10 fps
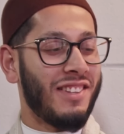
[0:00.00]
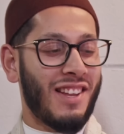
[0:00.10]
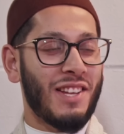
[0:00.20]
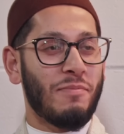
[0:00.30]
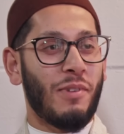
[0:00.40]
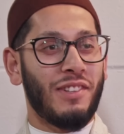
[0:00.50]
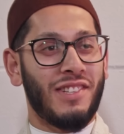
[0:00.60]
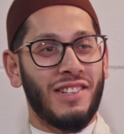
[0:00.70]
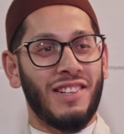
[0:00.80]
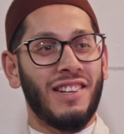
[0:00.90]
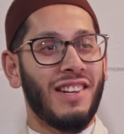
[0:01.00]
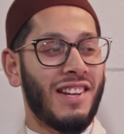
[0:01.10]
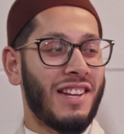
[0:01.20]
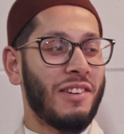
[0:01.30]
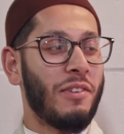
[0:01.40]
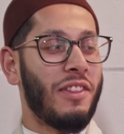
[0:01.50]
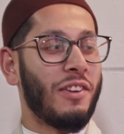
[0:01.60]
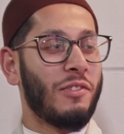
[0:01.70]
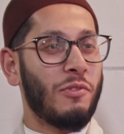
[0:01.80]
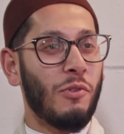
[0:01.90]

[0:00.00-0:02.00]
nice bottle with a